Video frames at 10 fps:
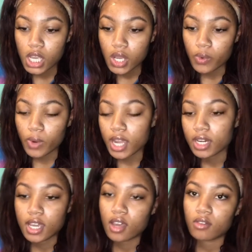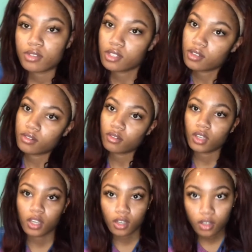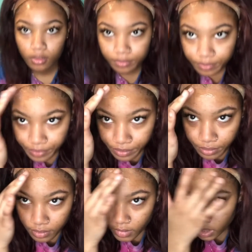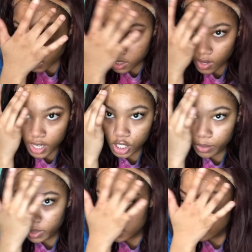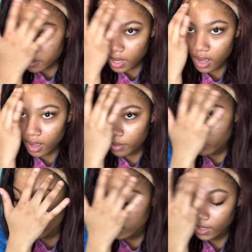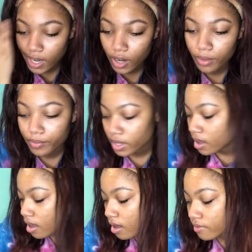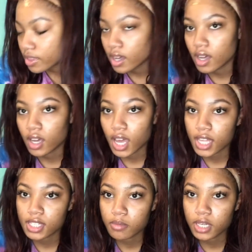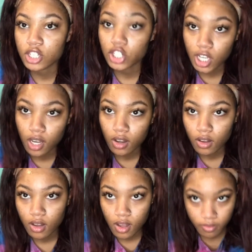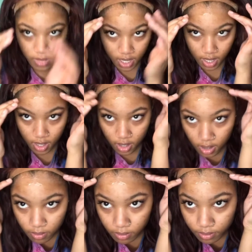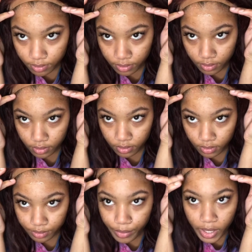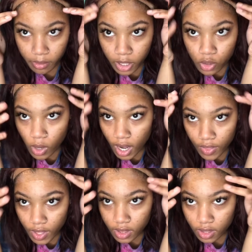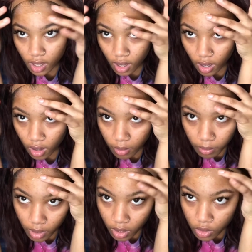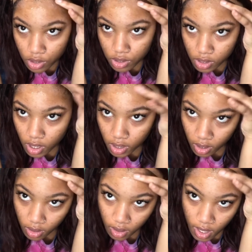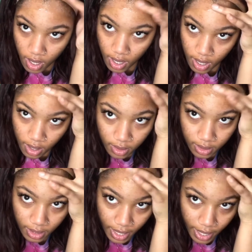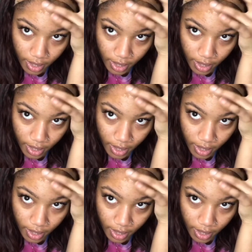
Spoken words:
right now. So yeah. So I just put some one layer of the Got To Be gel on my pretty much where I think the closure is gonna lay.